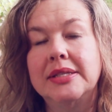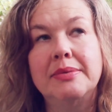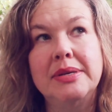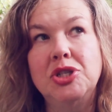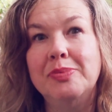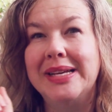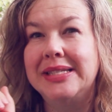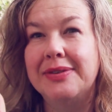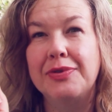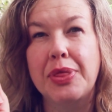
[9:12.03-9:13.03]
Sometimes you might
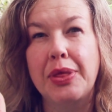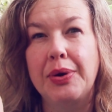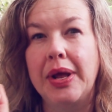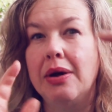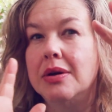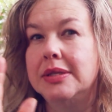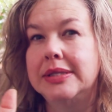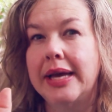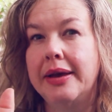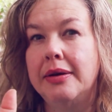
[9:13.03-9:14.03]
see it for 30 on
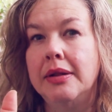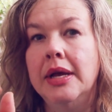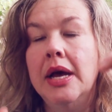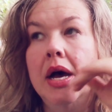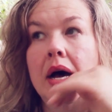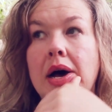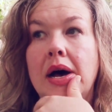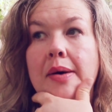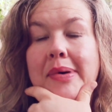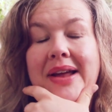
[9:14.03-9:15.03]
sale,
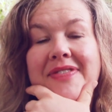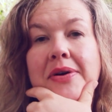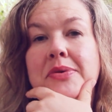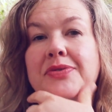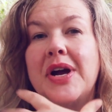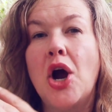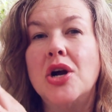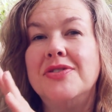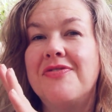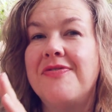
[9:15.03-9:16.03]
but I found it was very
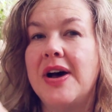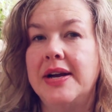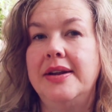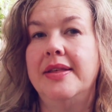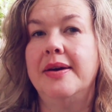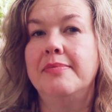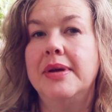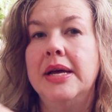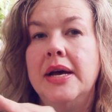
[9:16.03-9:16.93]
hard to find them.